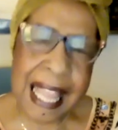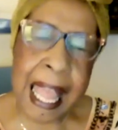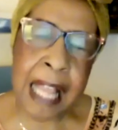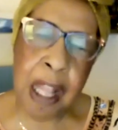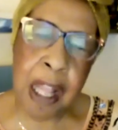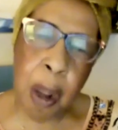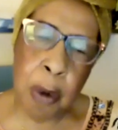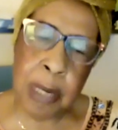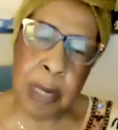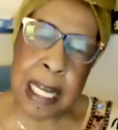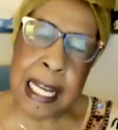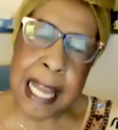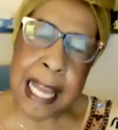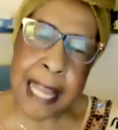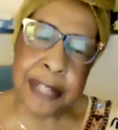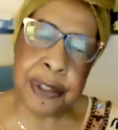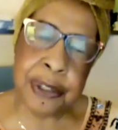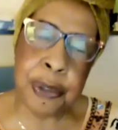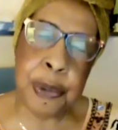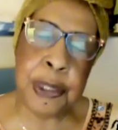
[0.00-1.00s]
I'm not gonna
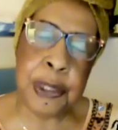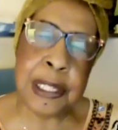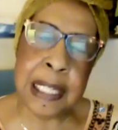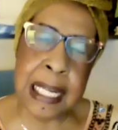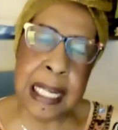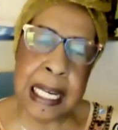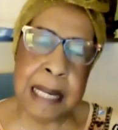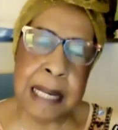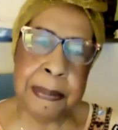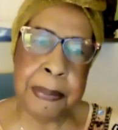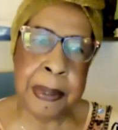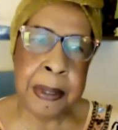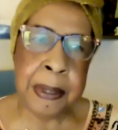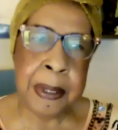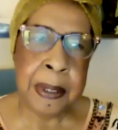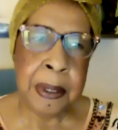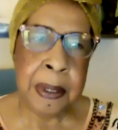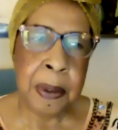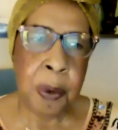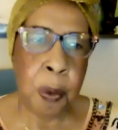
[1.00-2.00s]
let you sleep
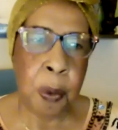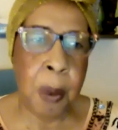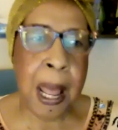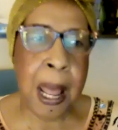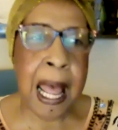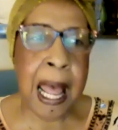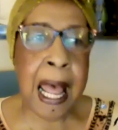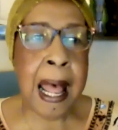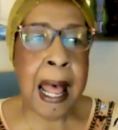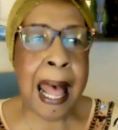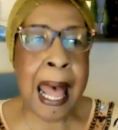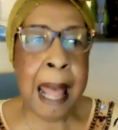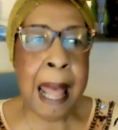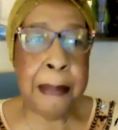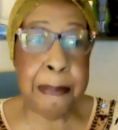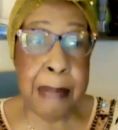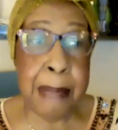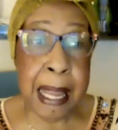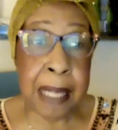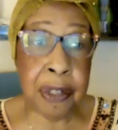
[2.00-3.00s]
while
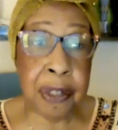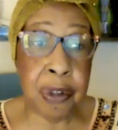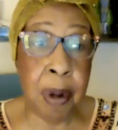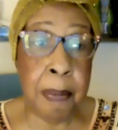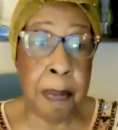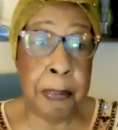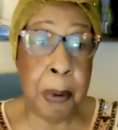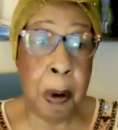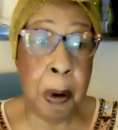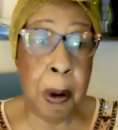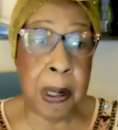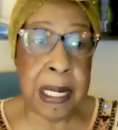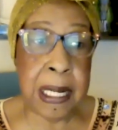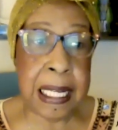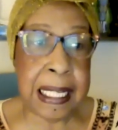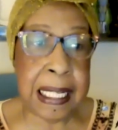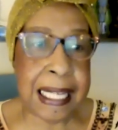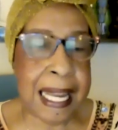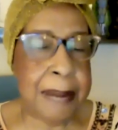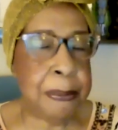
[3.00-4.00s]
I make your board
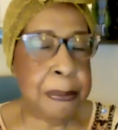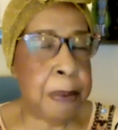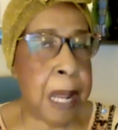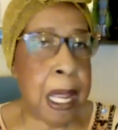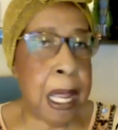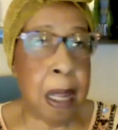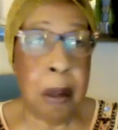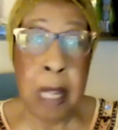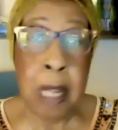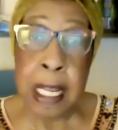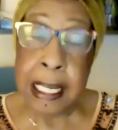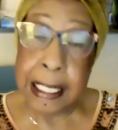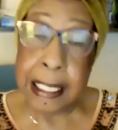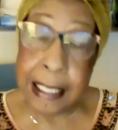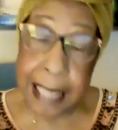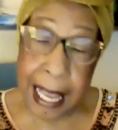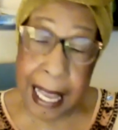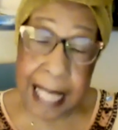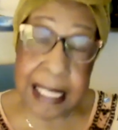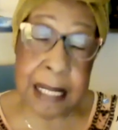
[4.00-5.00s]
and keep. Well,
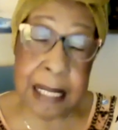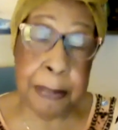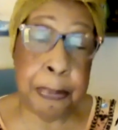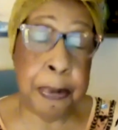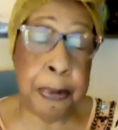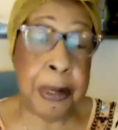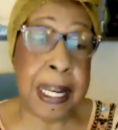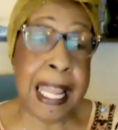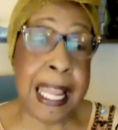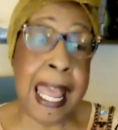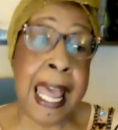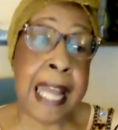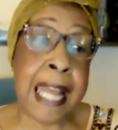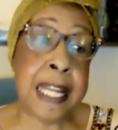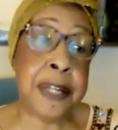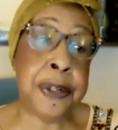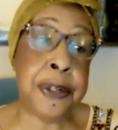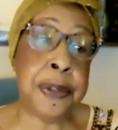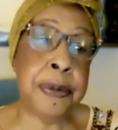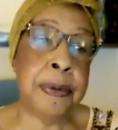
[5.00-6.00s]
that's a pretty how
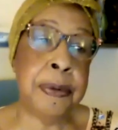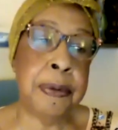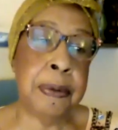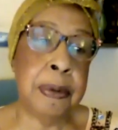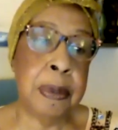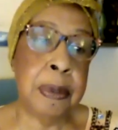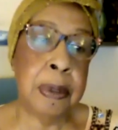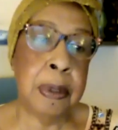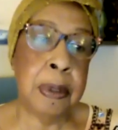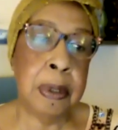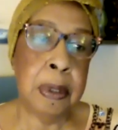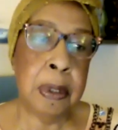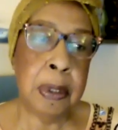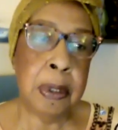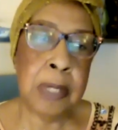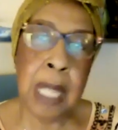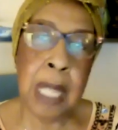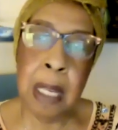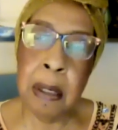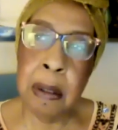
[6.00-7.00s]
to do.
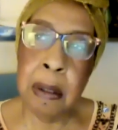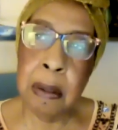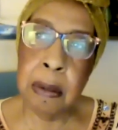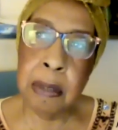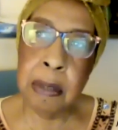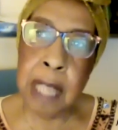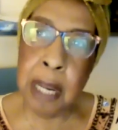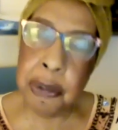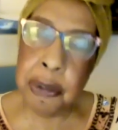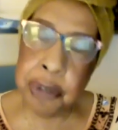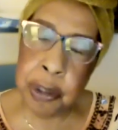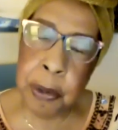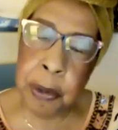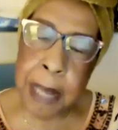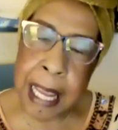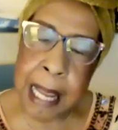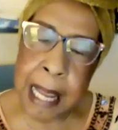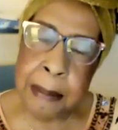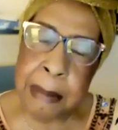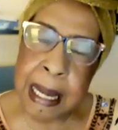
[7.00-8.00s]
Don't, don't
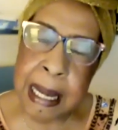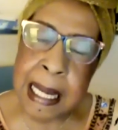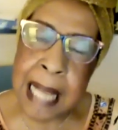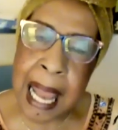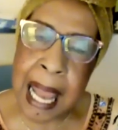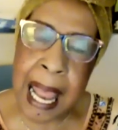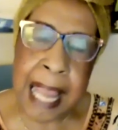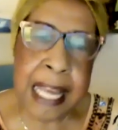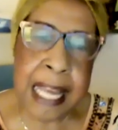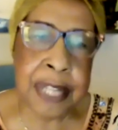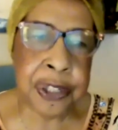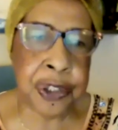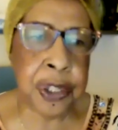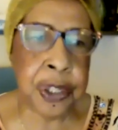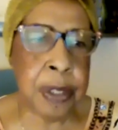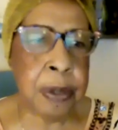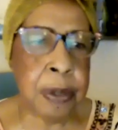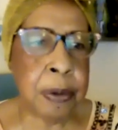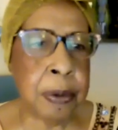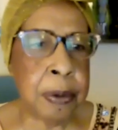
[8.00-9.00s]
you hear me, Lias,
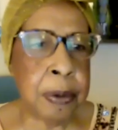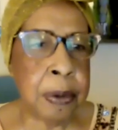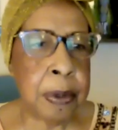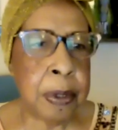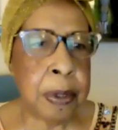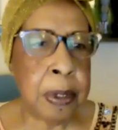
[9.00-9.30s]
you?